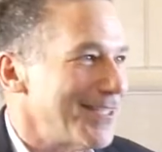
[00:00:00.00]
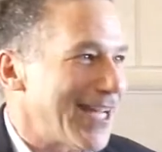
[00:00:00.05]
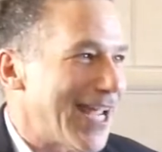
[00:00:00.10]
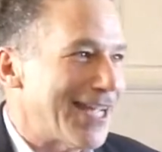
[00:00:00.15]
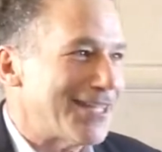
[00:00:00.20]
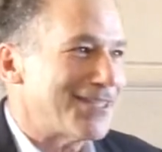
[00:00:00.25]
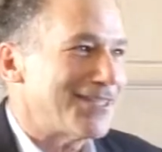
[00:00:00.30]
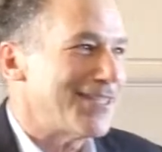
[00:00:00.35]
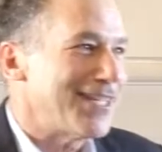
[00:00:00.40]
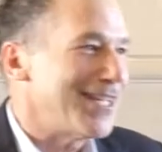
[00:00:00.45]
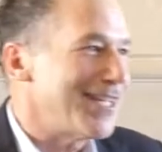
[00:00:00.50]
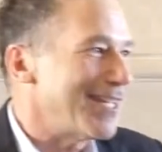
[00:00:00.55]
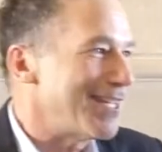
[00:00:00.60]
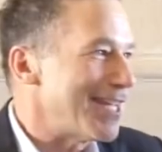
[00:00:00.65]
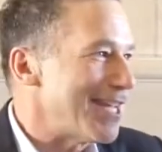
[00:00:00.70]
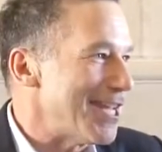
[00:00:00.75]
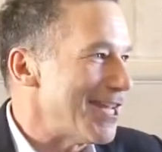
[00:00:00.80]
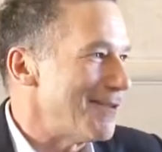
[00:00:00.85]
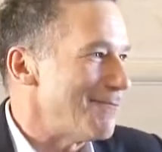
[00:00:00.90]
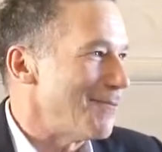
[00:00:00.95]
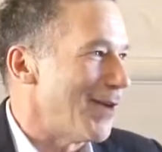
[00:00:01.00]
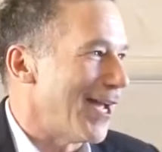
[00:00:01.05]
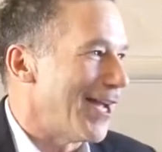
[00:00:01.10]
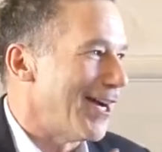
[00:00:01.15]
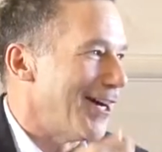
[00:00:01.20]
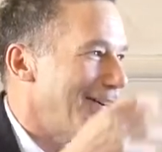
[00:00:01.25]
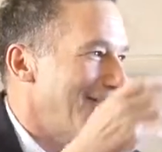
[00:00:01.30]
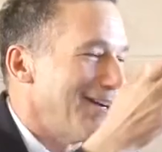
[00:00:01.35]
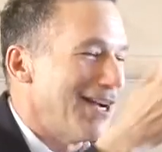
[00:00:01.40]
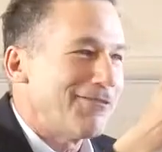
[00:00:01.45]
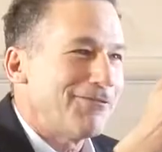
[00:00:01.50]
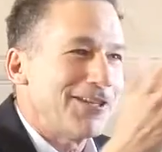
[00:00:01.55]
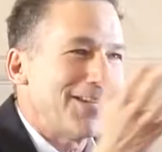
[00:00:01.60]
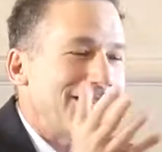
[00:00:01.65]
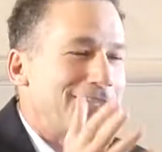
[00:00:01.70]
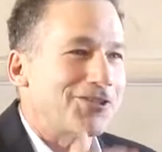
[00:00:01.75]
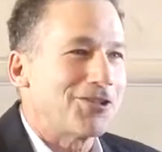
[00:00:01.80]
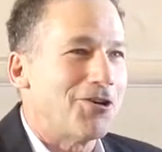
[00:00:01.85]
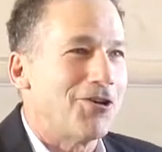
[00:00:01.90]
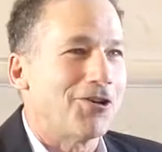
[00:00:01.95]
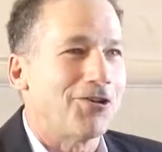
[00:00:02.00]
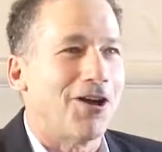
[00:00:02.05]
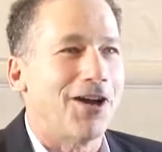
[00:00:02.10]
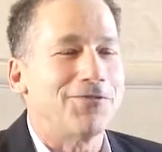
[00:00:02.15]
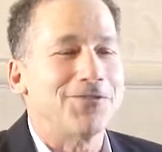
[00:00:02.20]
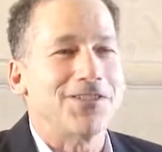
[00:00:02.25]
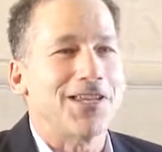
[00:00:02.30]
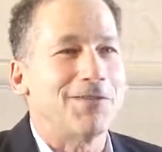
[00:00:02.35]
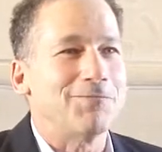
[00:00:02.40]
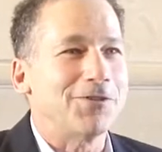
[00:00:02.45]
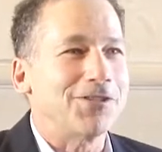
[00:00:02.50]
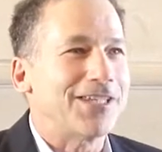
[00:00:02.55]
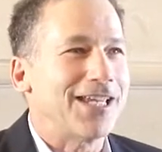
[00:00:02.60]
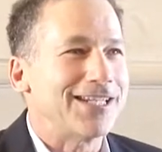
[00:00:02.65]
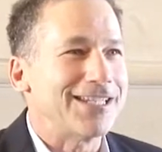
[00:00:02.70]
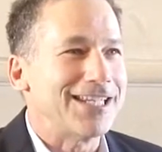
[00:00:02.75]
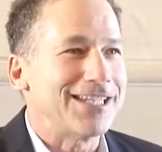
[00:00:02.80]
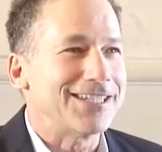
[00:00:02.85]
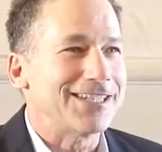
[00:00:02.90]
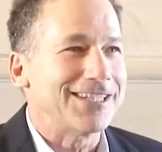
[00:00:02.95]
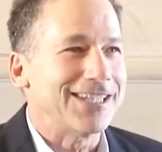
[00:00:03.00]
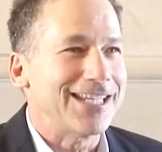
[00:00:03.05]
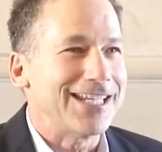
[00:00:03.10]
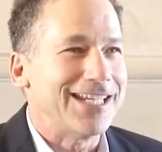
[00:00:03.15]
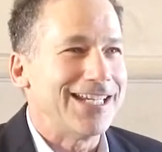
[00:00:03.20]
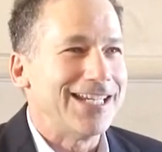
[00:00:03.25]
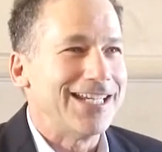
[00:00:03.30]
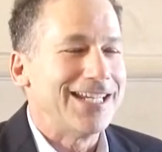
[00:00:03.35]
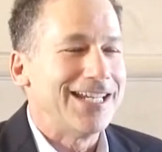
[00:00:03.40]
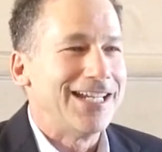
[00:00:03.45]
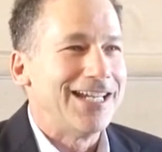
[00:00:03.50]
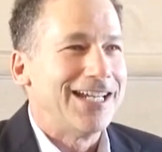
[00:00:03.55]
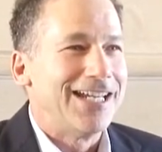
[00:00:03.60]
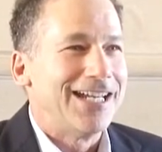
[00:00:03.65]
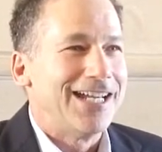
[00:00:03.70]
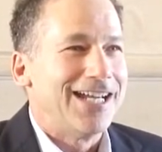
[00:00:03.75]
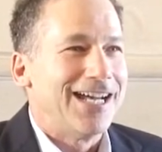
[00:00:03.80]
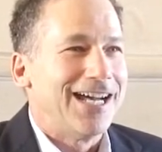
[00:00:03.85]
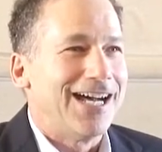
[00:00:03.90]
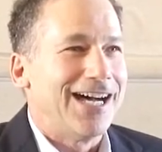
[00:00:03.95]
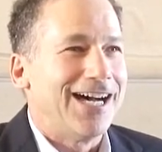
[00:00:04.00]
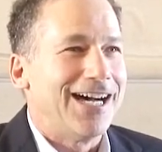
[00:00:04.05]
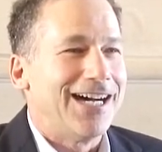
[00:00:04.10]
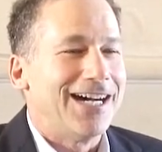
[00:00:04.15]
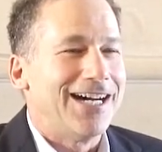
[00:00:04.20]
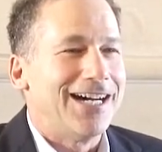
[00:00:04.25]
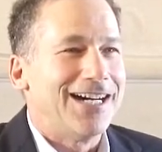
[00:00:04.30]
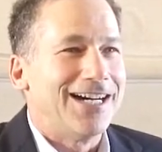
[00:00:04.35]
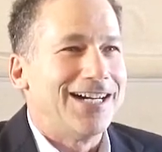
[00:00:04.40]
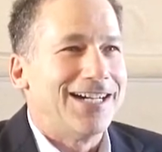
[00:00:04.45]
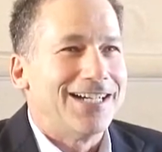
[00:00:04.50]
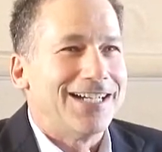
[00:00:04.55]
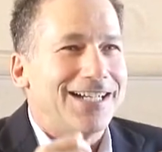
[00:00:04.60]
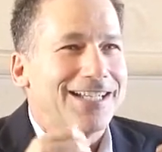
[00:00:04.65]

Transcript: texting, email, everything's going off simultaneously, uh,